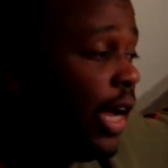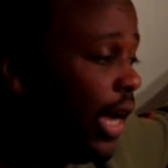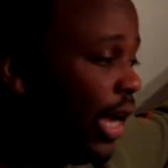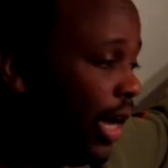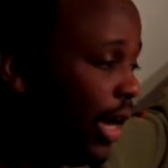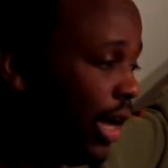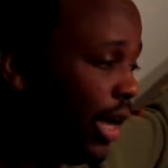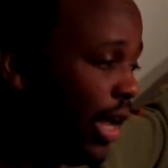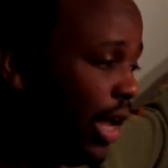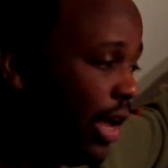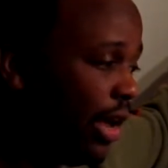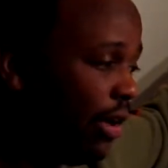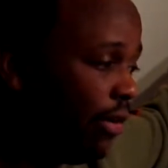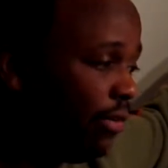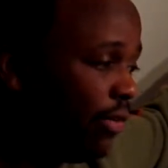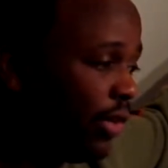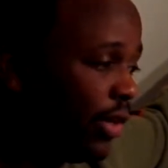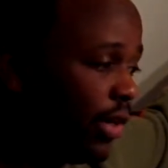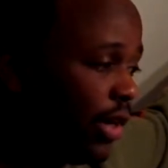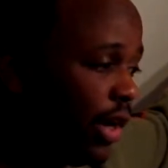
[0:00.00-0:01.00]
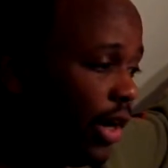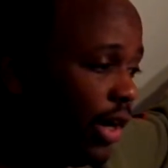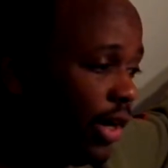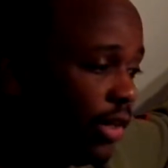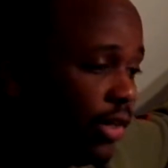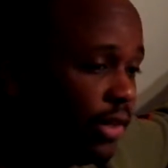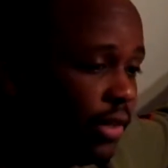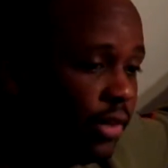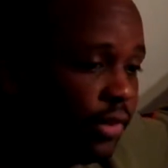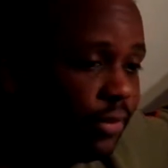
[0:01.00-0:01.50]
I'll have the
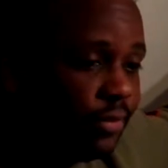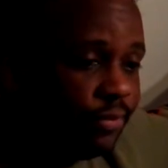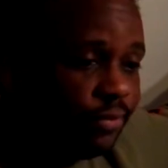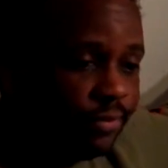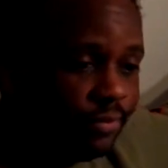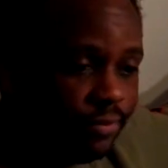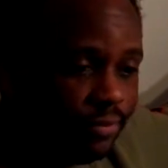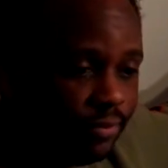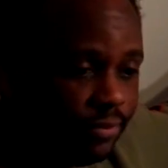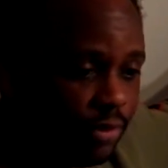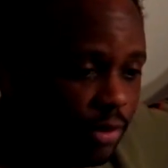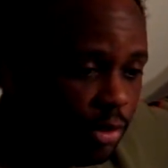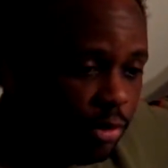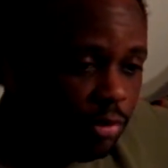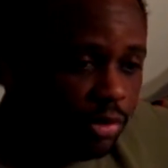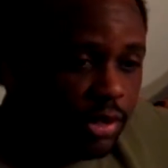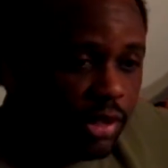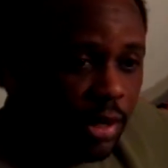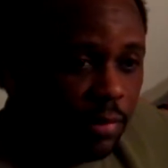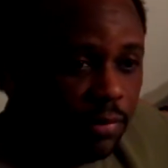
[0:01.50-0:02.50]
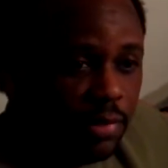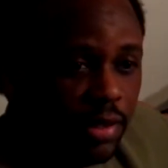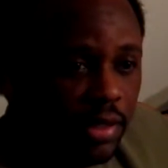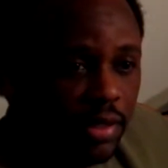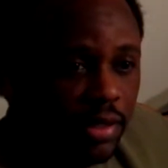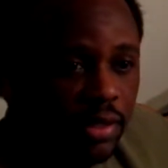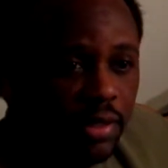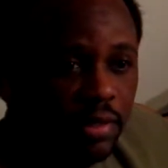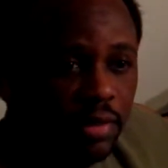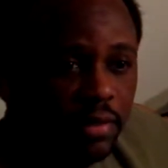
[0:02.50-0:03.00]
character do something,